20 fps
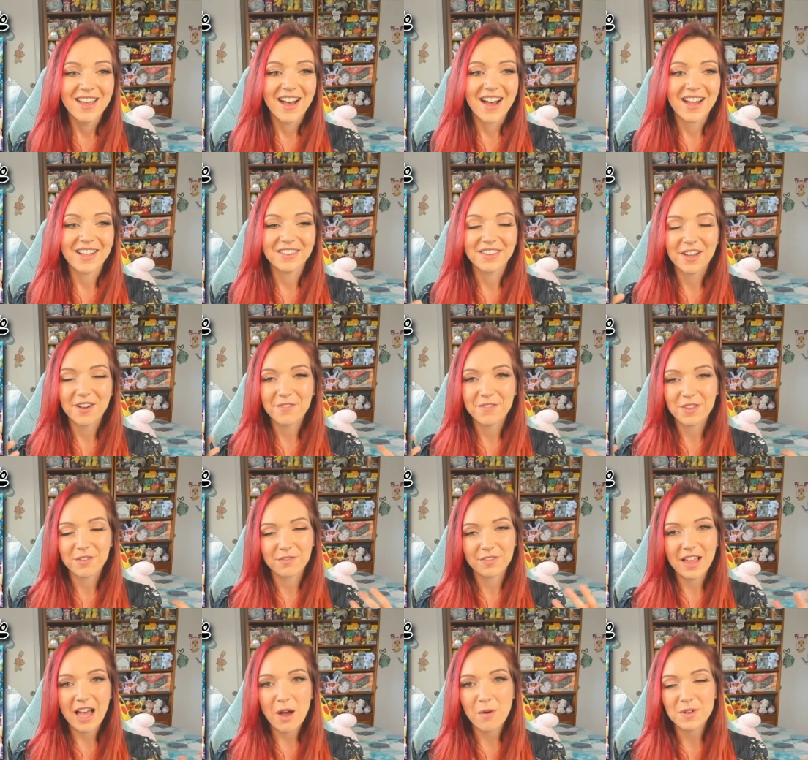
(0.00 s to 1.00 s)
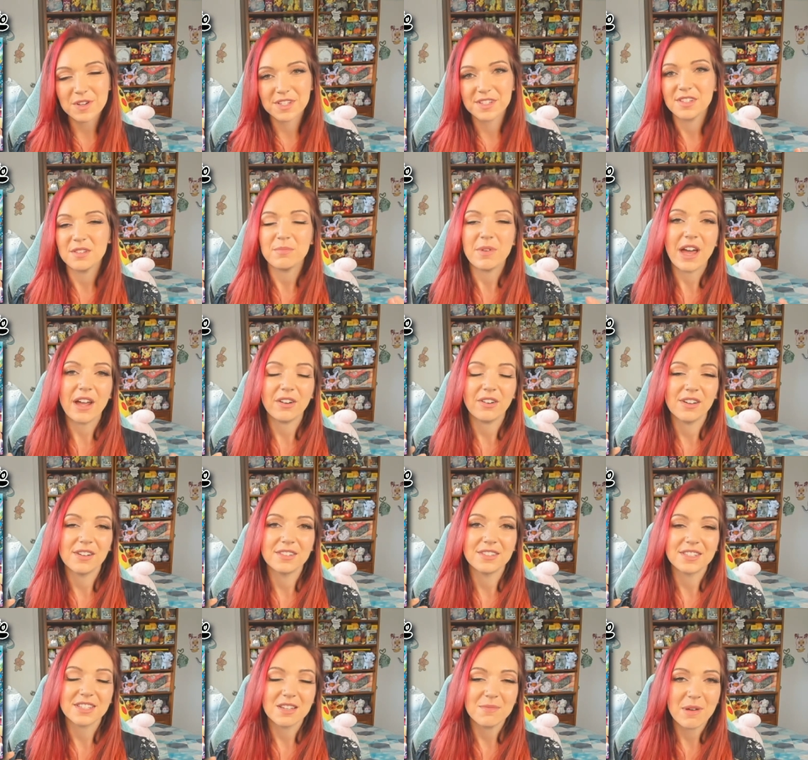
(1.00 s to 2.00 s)
I love the flowers in the
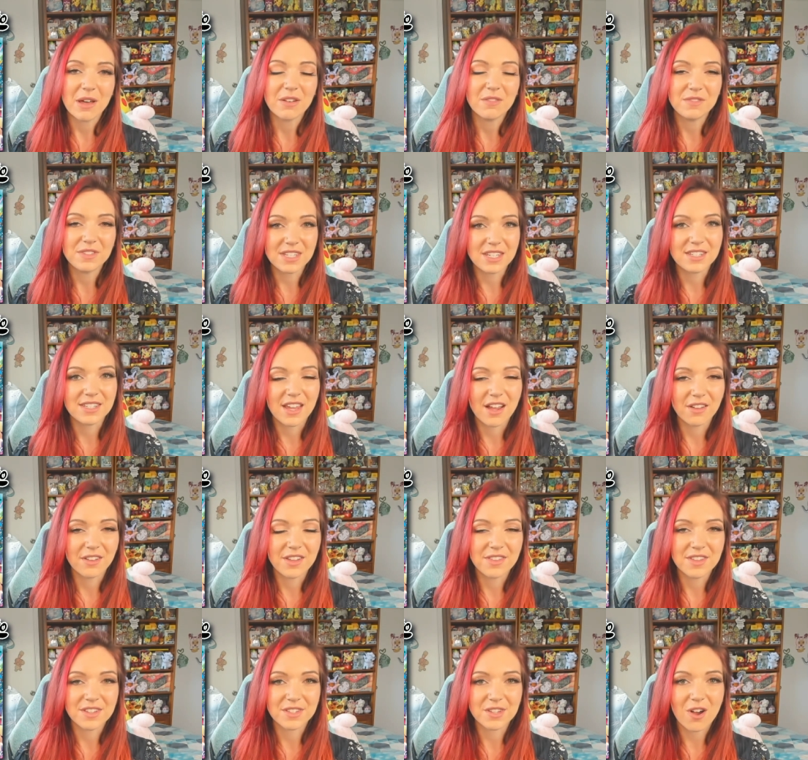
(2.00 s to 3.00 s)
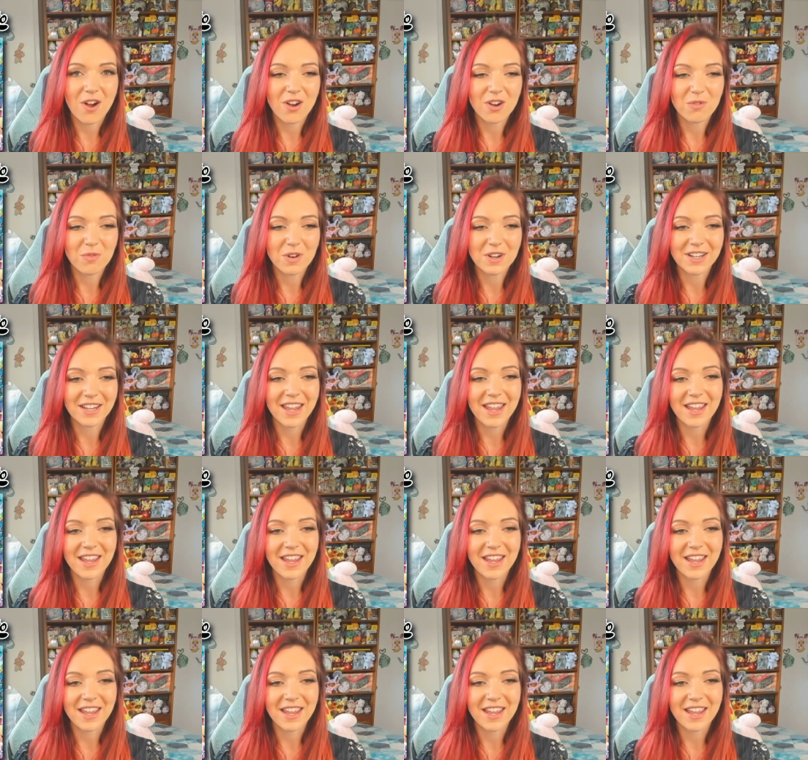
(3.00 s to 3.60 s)
background, the amount of detail in this artwork,